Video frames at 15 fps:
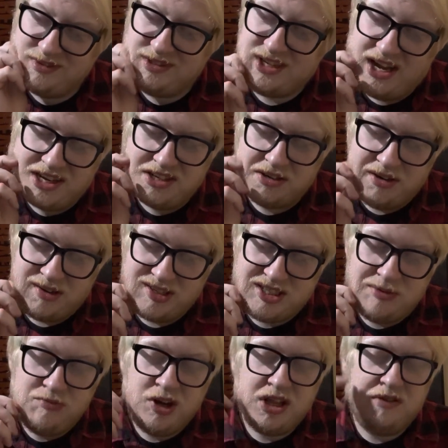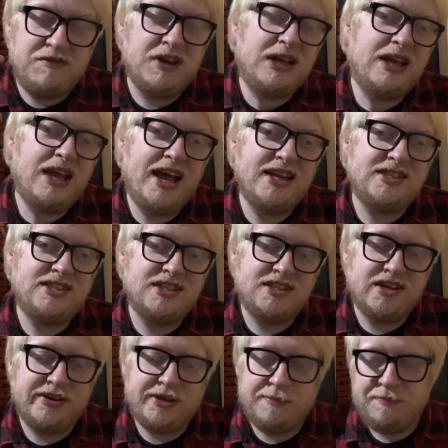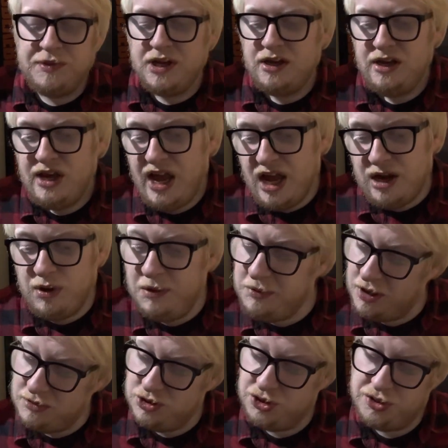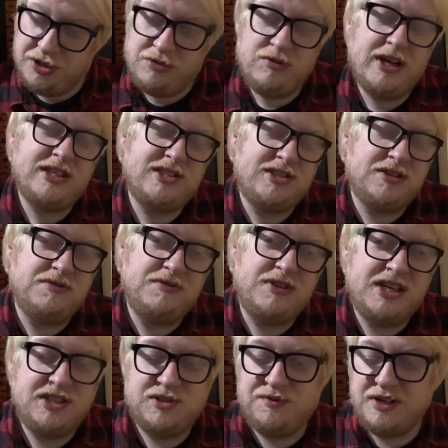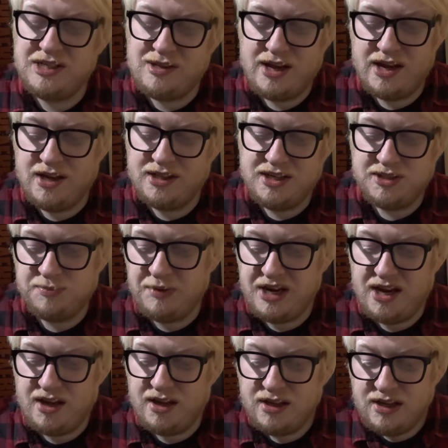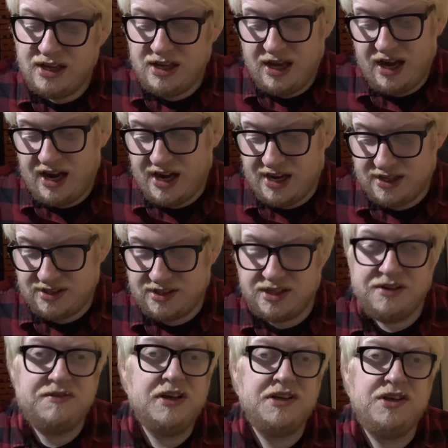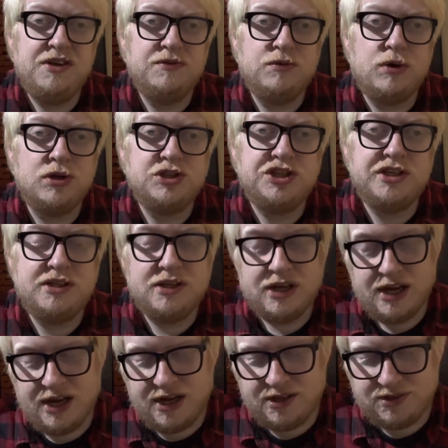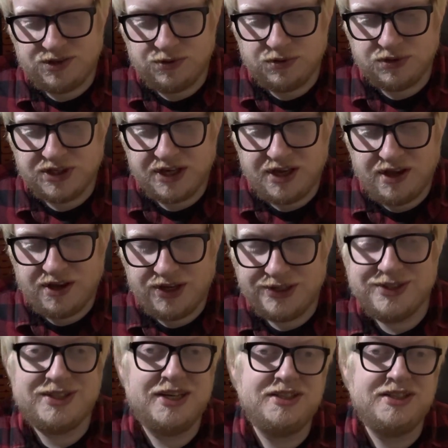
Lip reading: I don't know. I didn't really think ahead, did I? Anyway, I'm going to enjoy the rest of this this beer. And thank you for watching. And you all take care. Stay